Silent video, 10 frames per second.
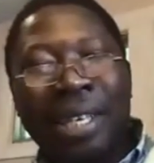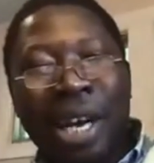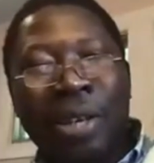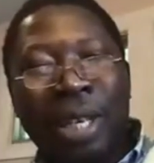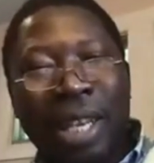you
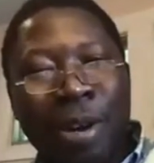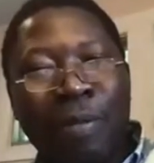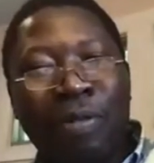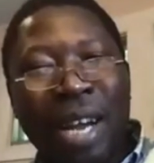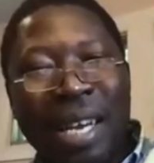know, the king
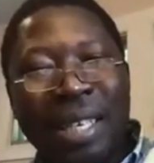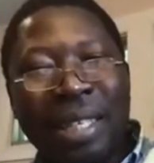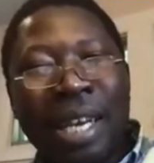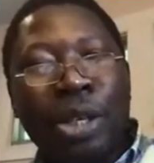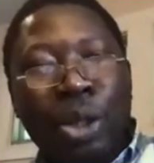of
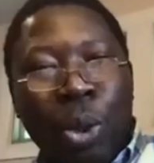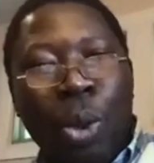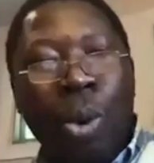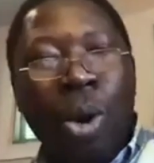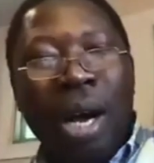France
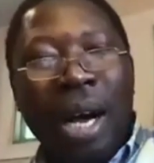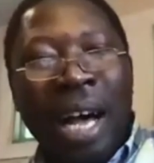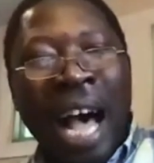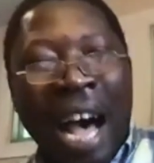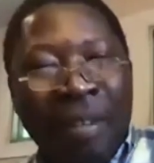to uh,
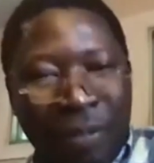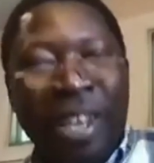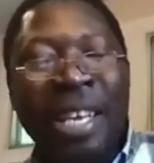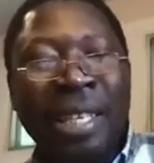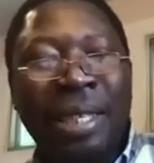have
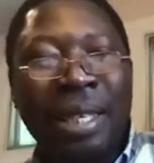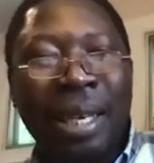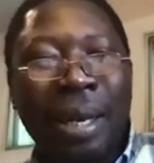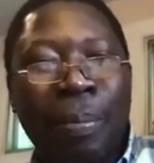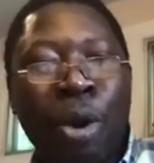his
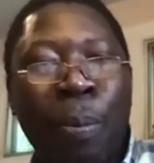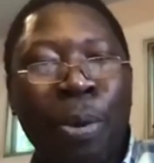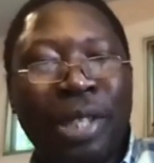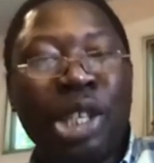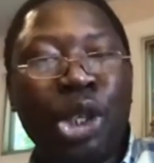
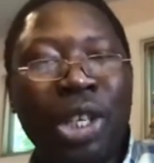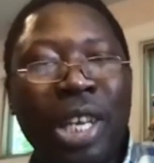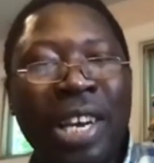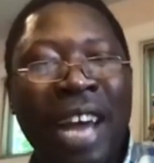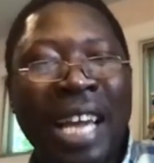proposition
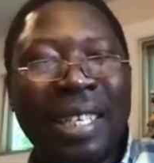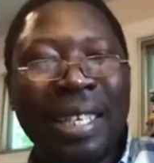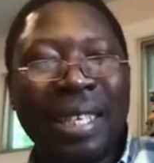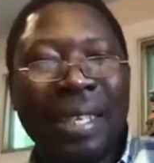in writing.